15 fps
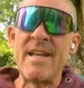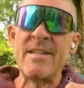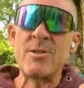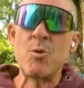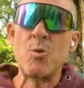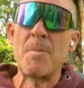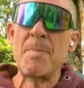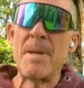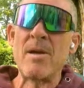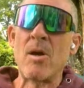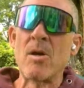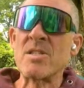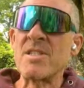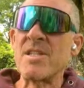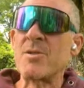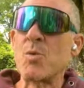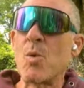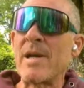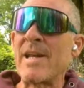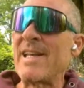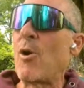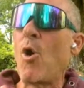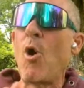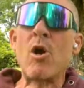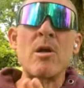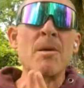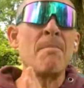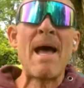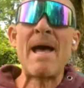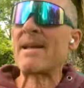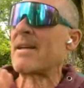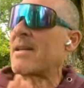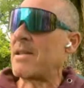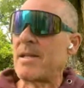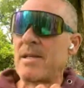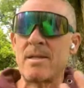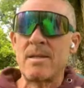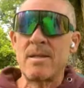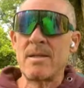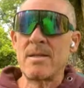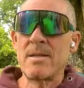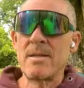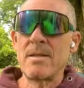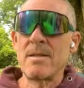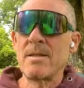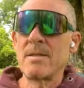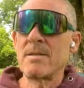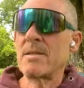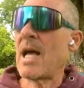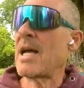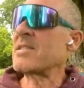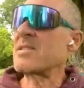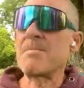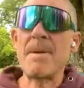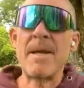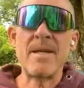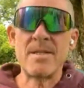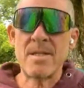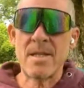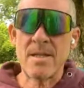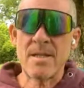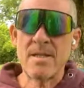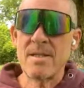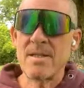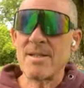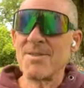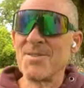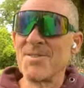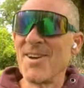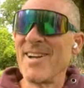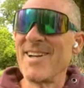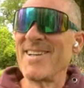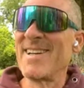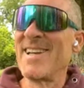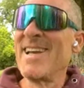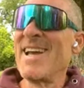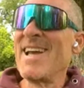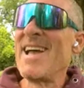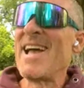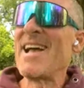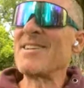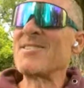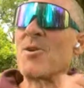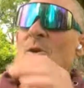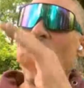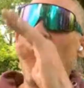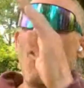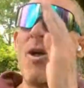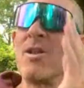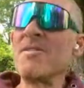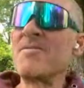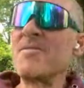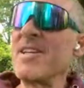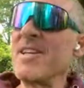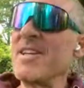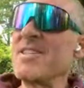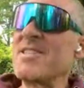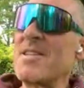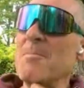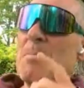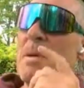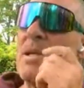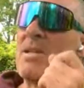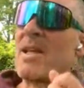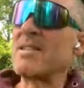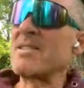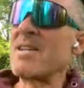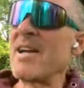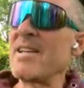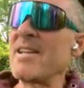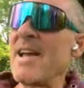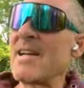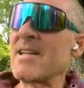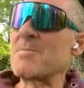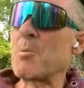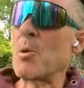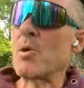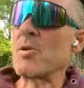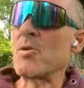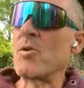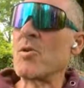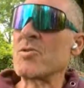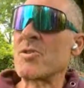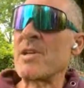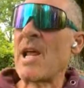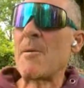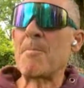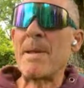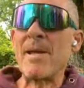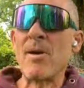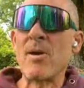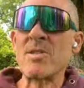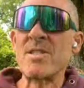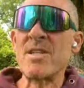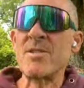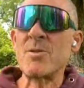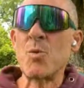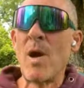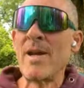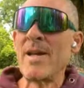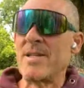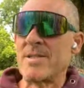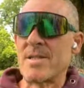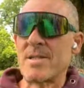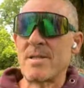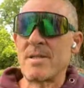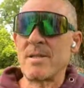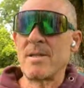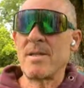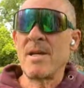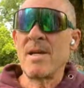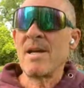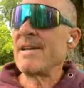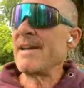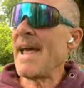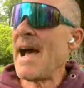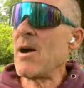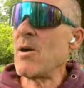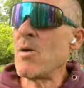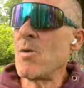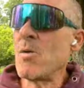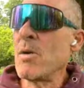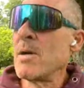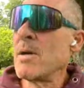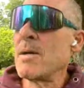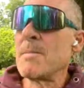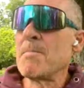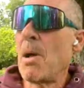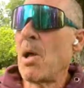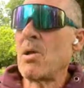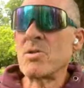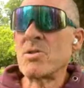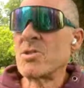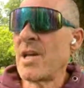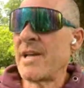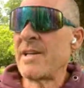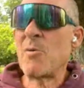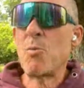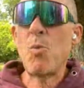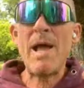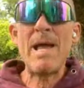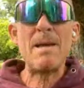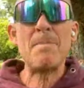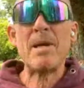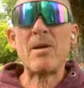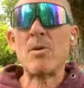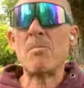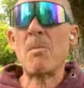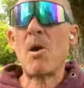into a PRC20 automatically. That's amazing, right? And so all of these, the build on TitanX protocols are now PRC20s. Now Pulsechain, a way bigger